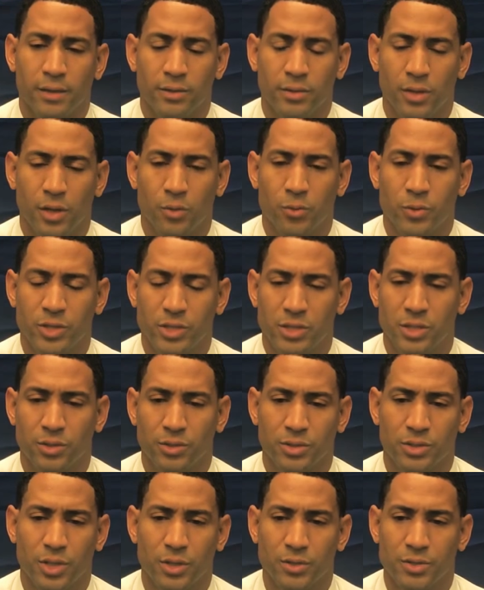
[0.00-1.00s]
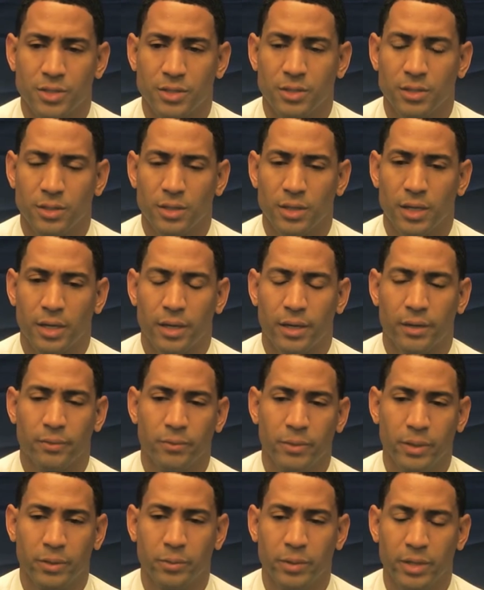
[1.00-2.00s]
you know, we're still searching. Uh,
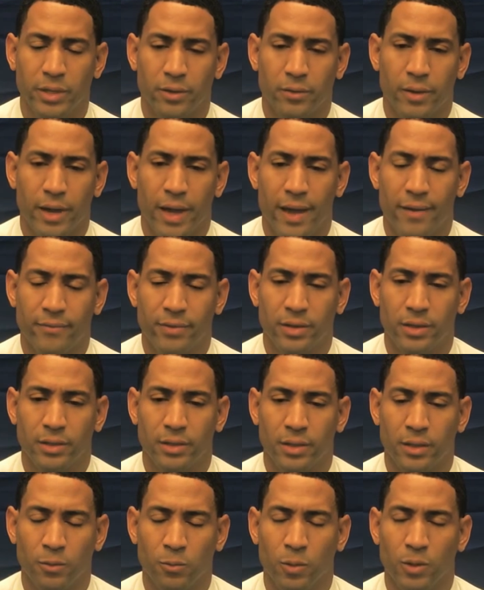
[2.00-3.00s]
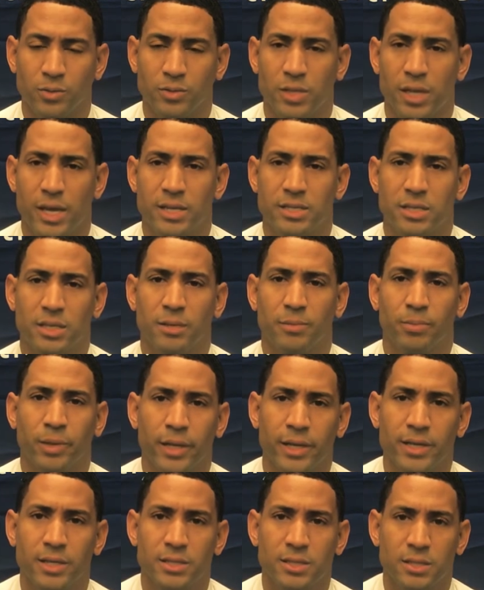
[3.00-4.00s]
we, we don't have a, a, rotation in
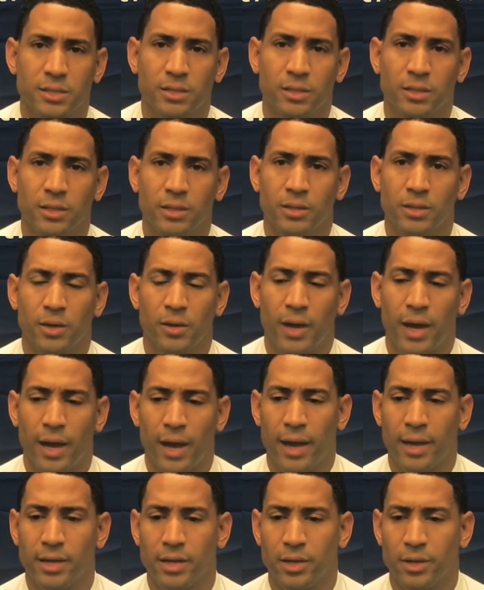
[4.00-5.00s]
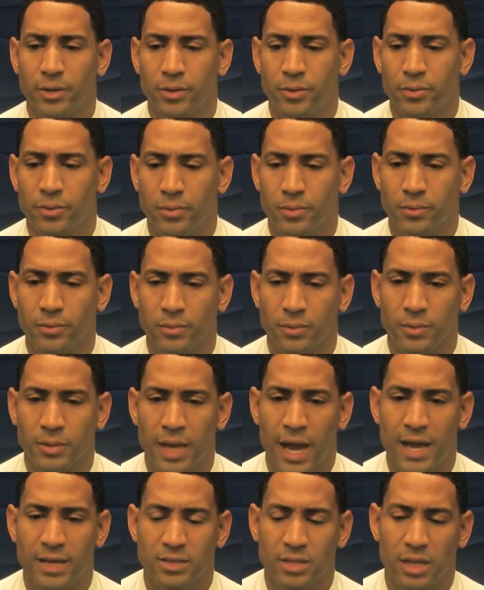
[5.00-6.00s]
place. You know, I, I know
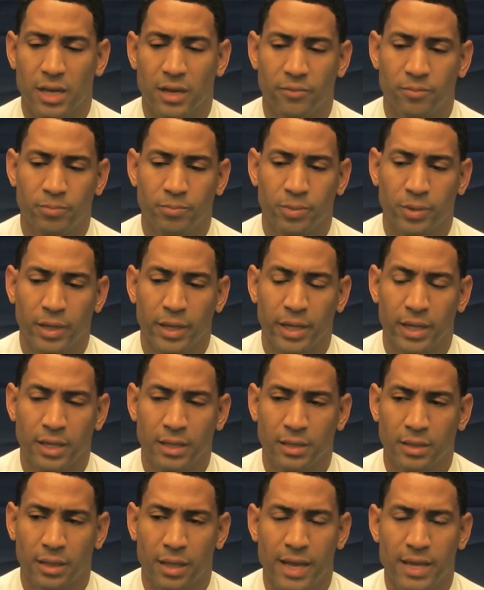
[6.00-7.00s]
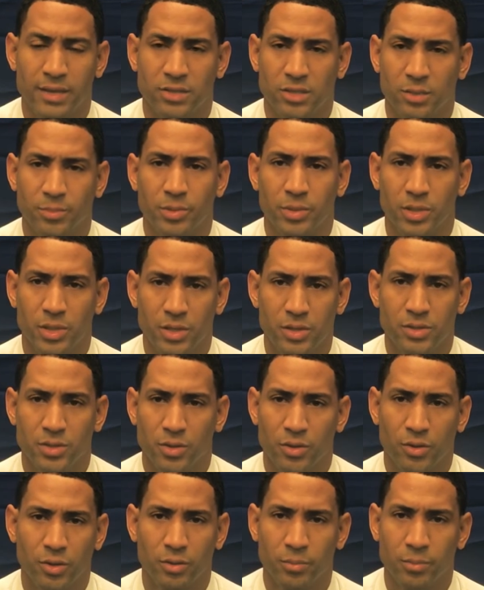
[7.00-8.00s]
guys that have played the last couple years
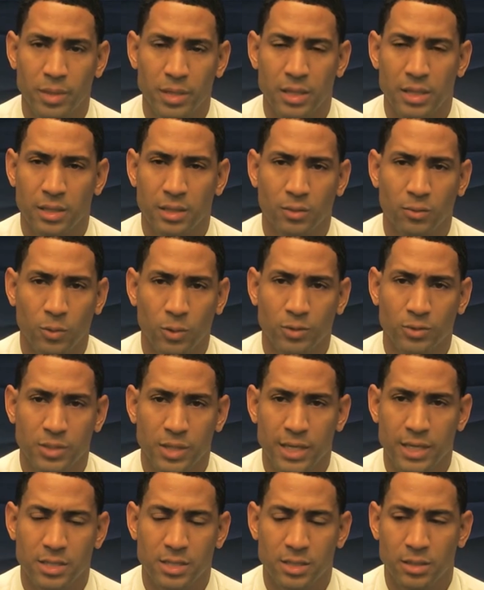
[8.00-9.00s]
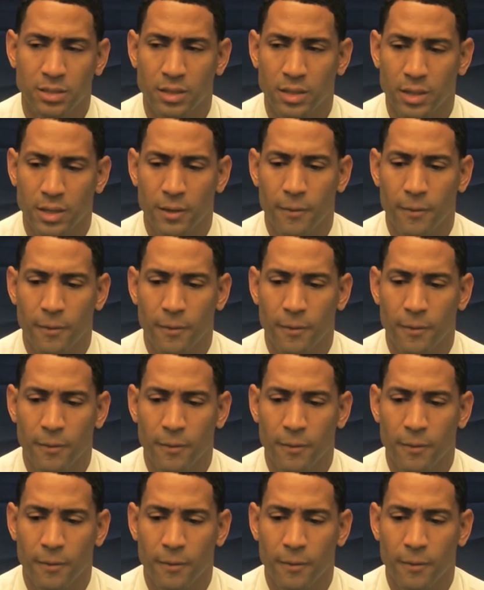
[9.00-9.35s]
are going to be in the rotation,